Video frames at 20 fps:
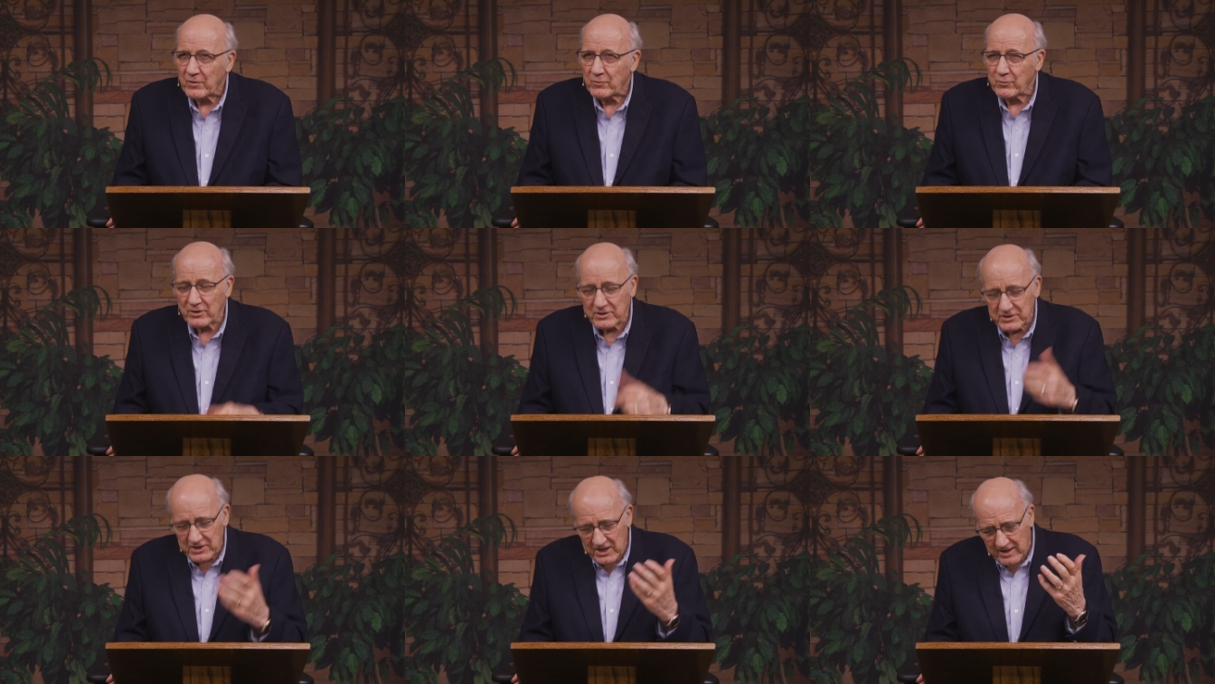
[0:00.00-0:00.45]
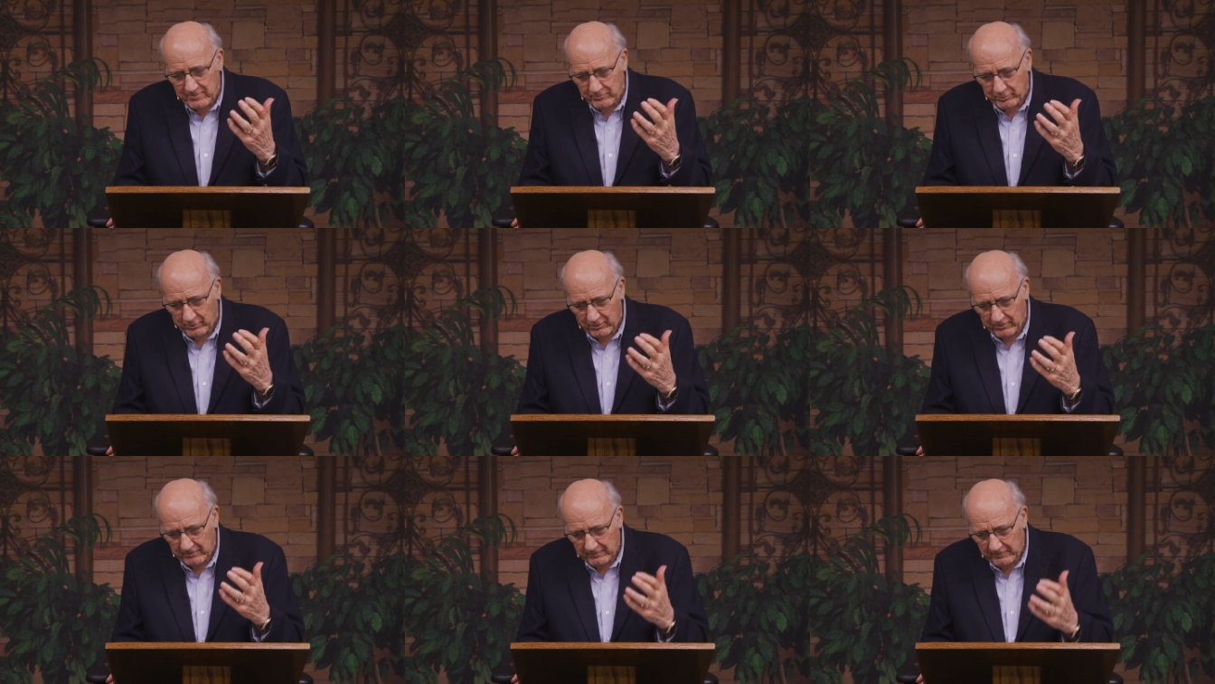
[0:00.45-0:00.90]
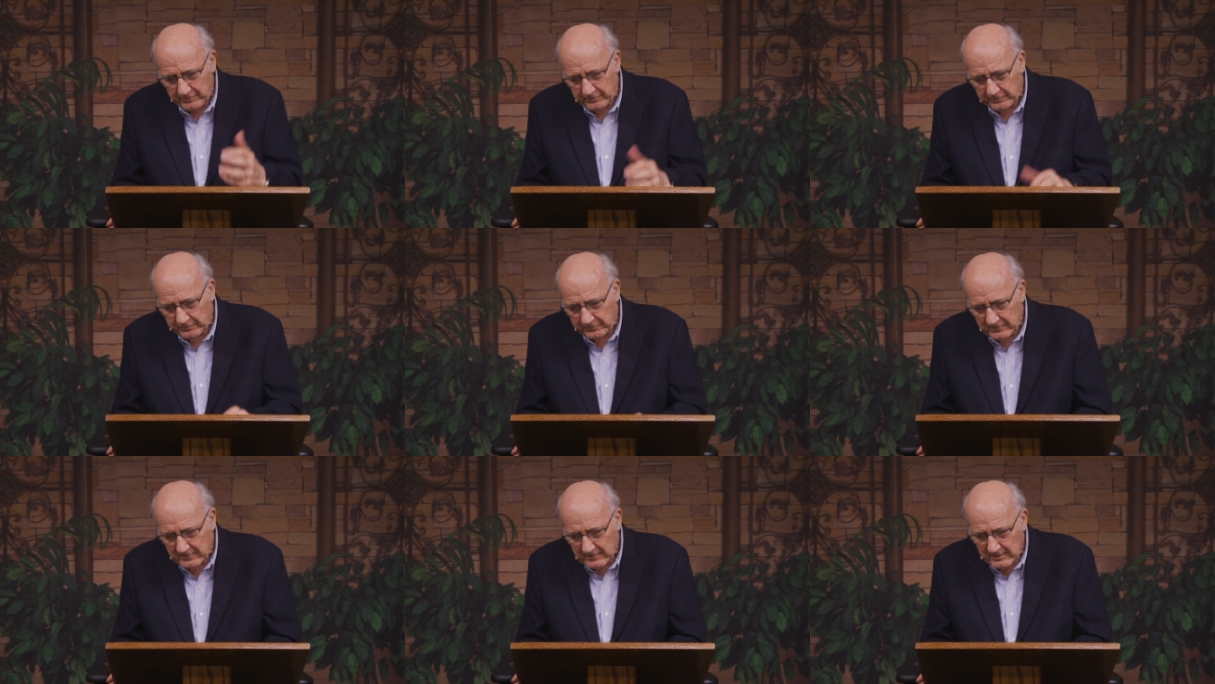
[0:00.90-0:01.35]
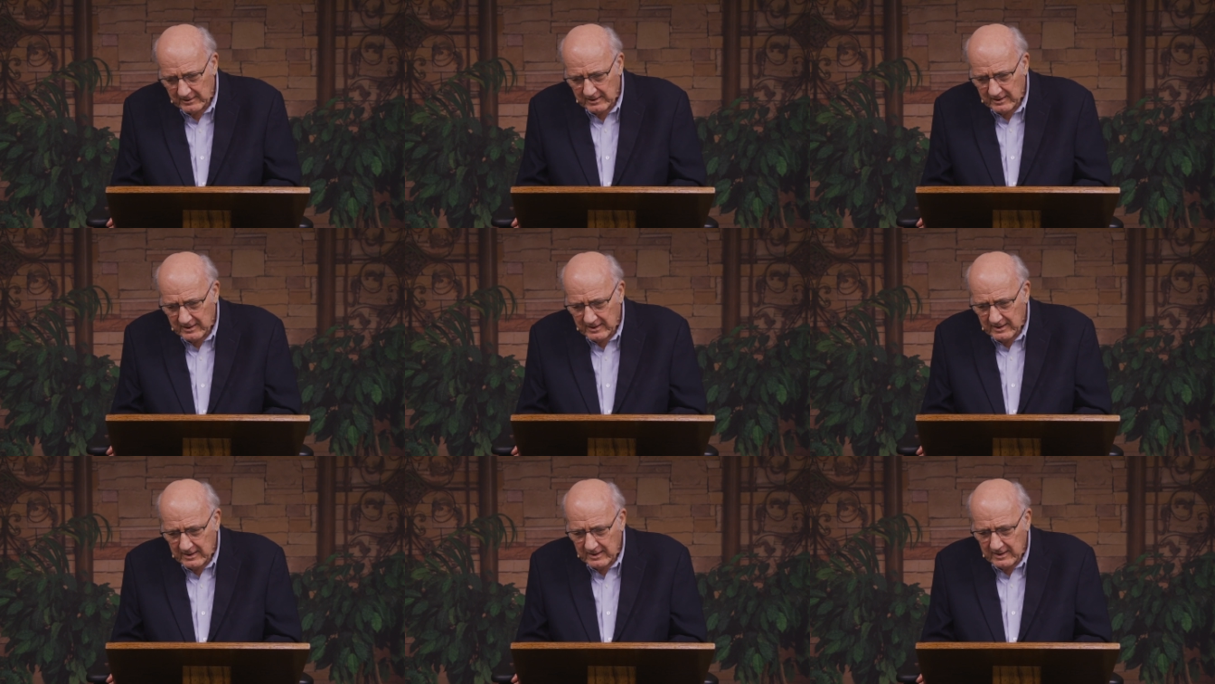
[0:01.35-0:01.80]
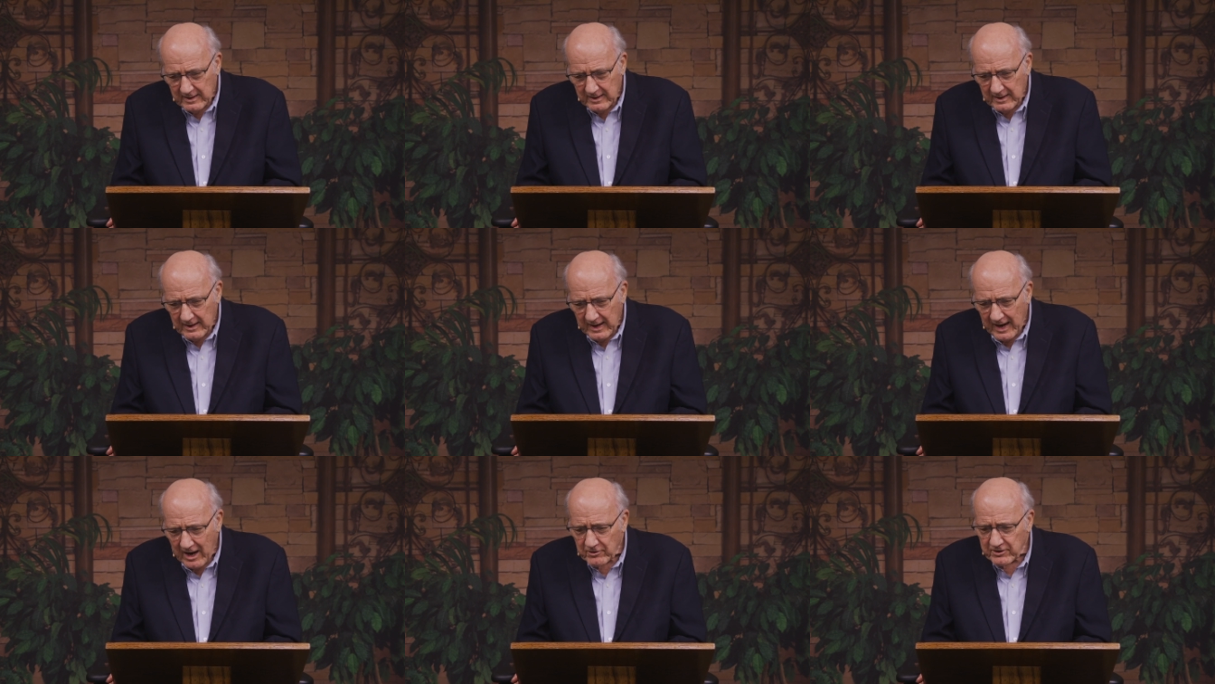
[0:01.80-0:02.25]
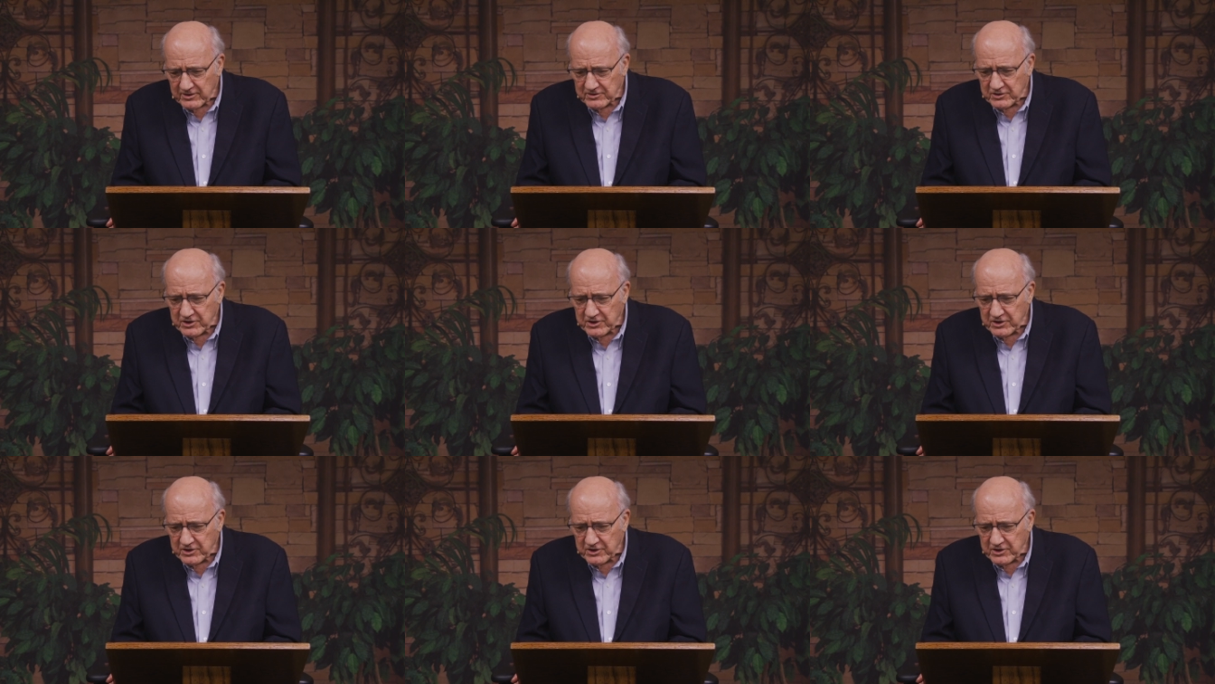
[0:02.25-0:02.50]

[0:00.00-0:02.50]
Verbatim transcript: For example, how